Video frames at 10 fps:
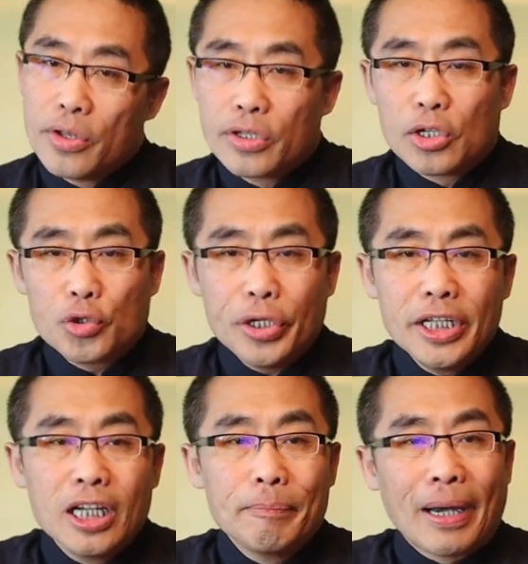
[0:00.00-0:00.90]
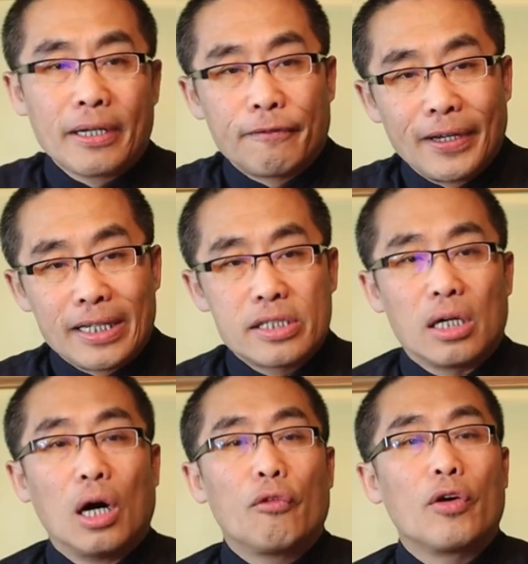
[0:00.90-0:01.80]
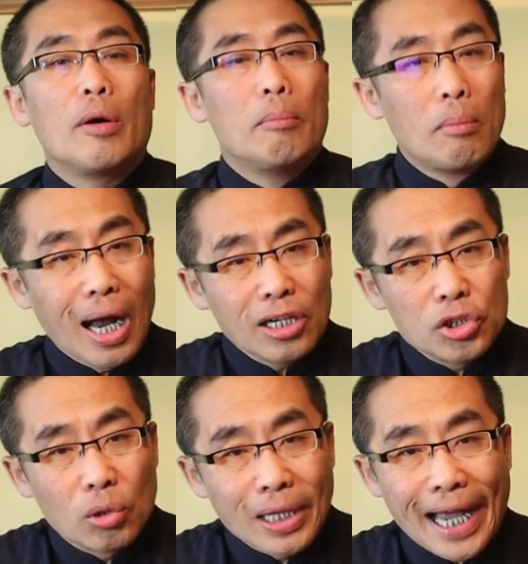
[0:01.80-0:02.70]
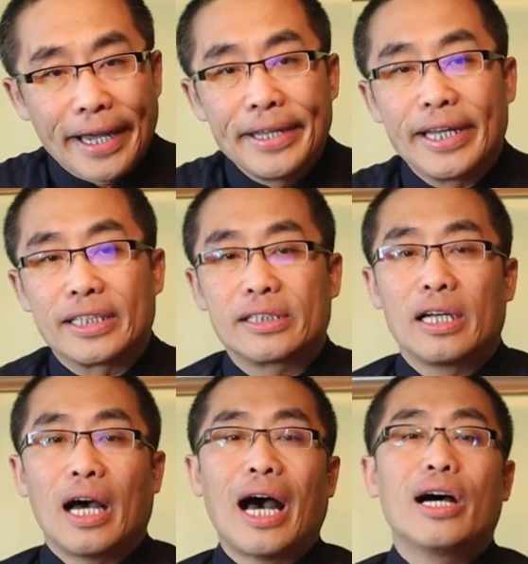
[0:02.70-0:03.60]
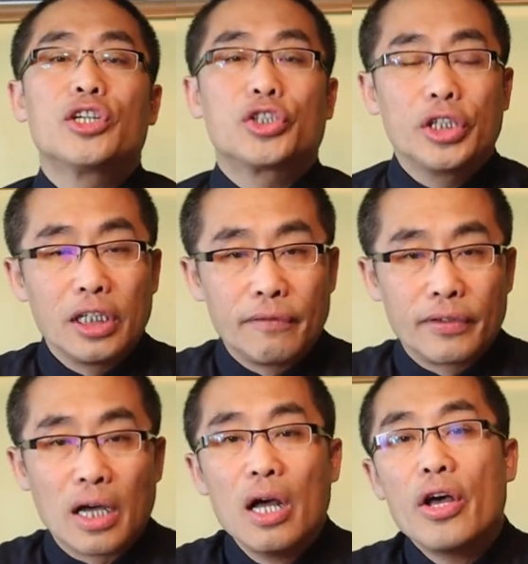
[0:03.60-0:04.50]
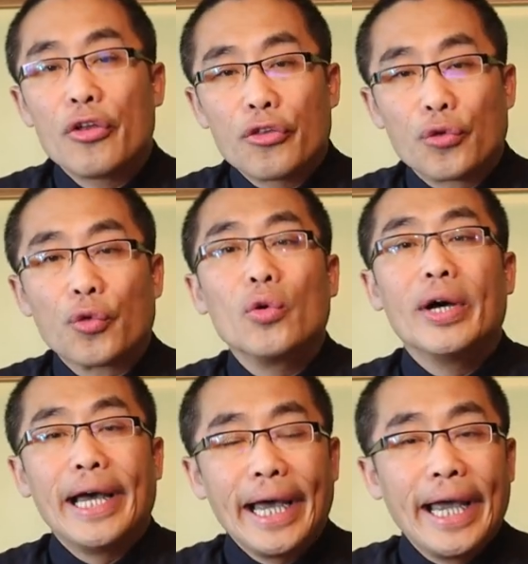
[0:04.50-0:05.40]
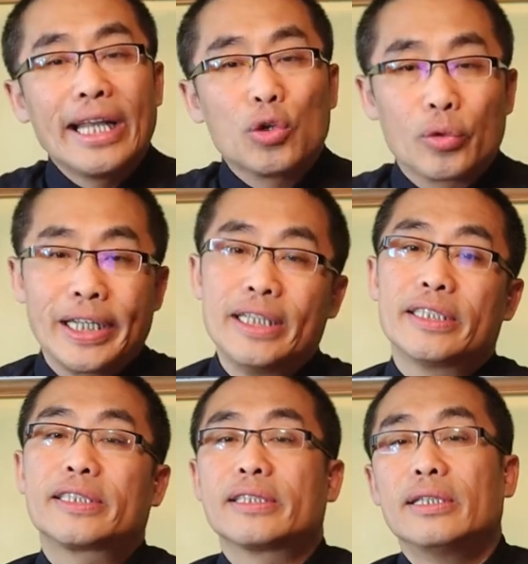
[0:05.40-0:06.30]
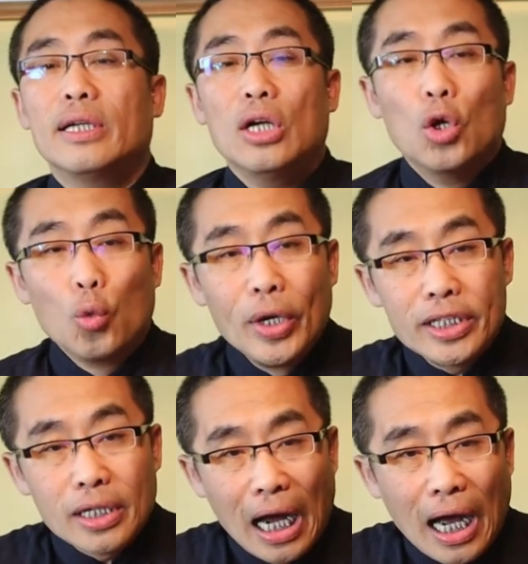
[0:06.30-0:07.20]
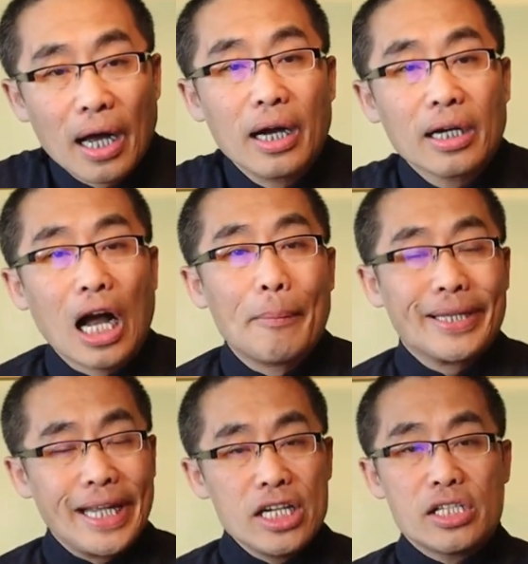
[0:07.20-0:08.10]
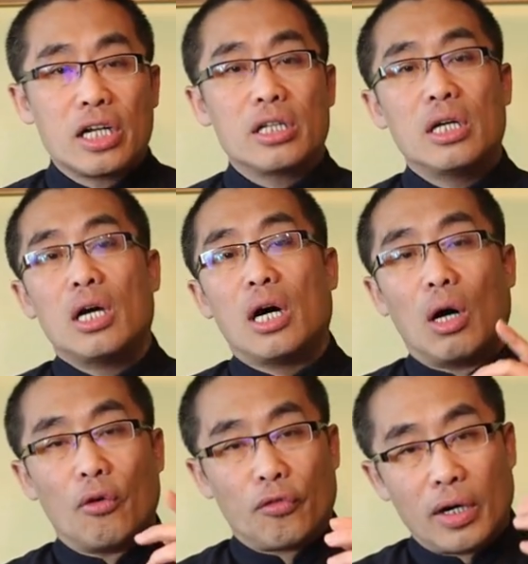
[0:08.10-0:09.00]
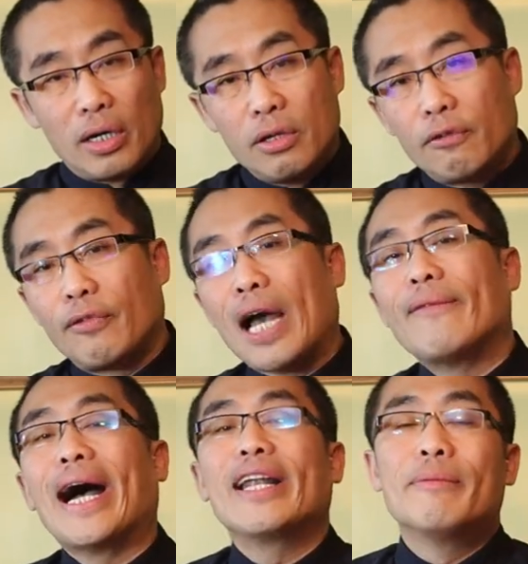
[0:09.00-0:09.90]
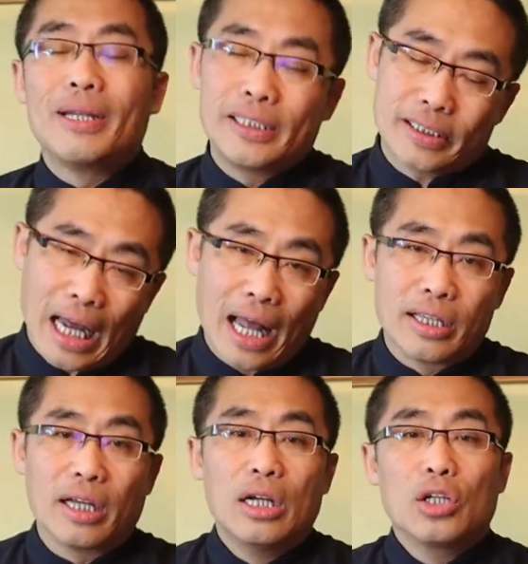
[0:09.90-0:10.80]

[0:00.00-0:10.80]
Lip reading: The training benefits of martial techniques are achieved through eight routines, which are combination of five elements and